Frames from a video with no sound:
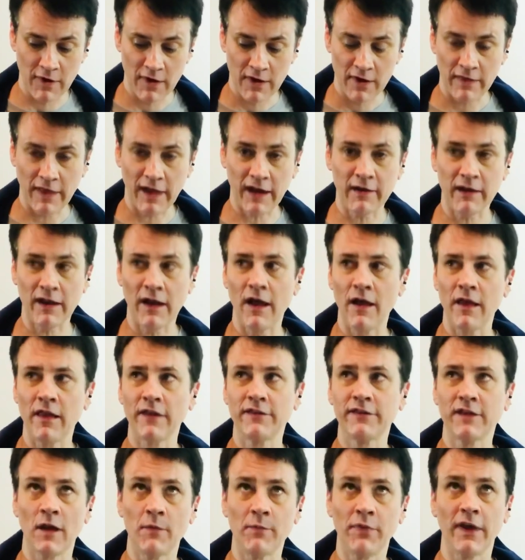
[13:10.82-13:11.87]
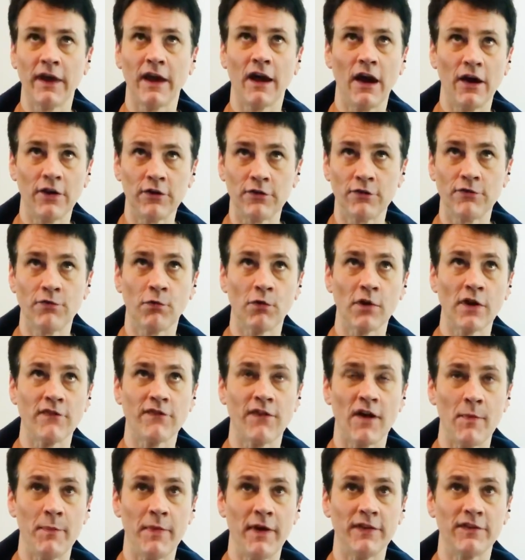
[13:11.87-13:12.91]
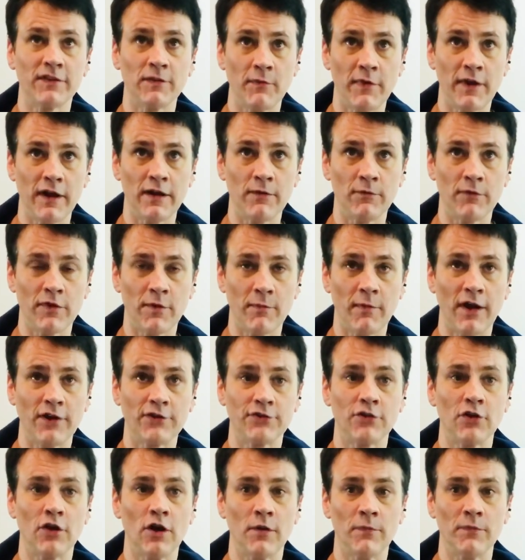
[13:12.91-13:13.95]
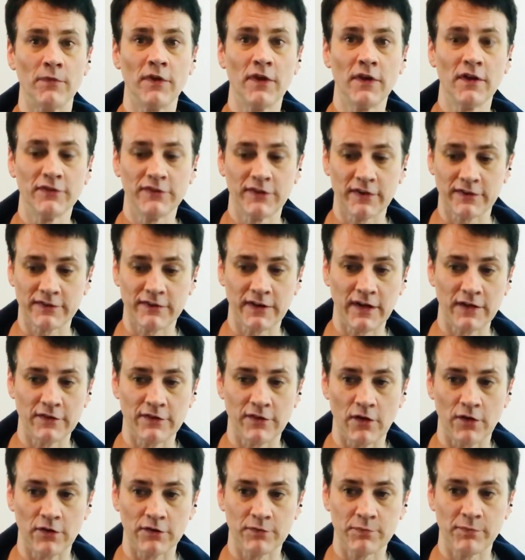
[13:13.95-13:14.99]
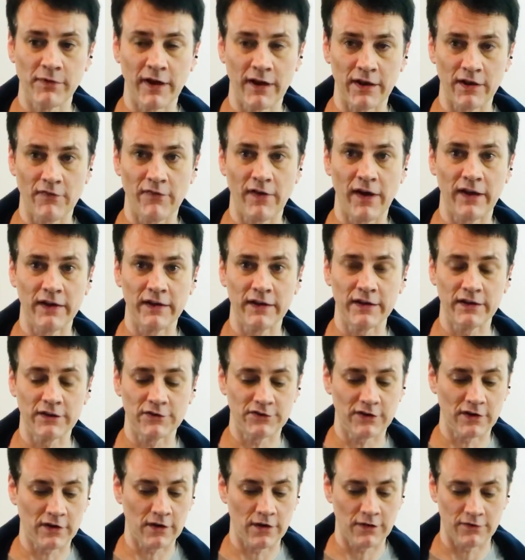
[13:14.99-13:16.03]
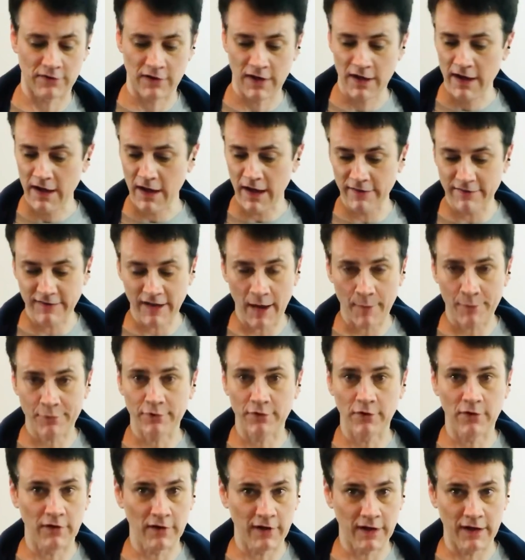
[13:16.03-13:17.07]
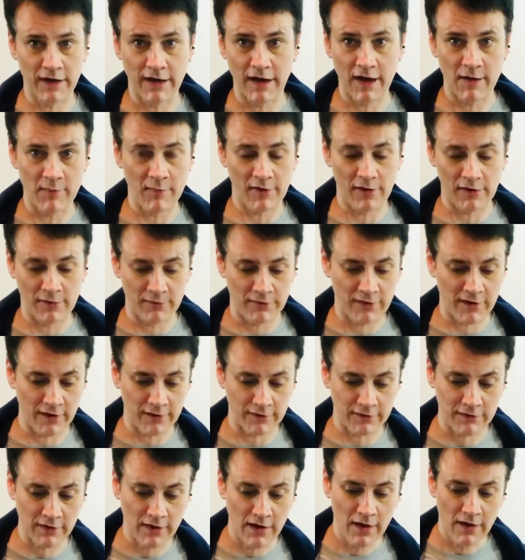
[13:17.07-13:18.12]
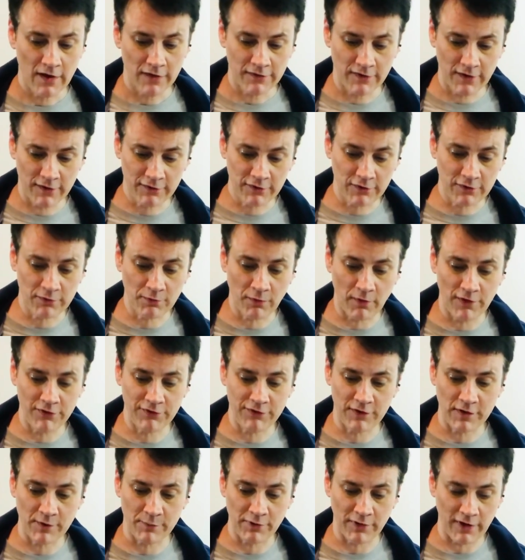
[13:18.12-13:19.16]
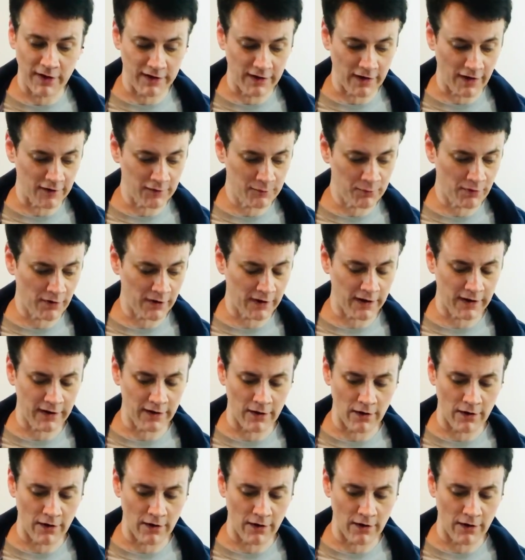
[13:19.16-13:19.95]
like let's say I'm playing 145 beats a minute with a metronome, 16th notes, playing the violin concertos, it's absolutely a nightmare with this. So this just wants you to play nice, pretty, you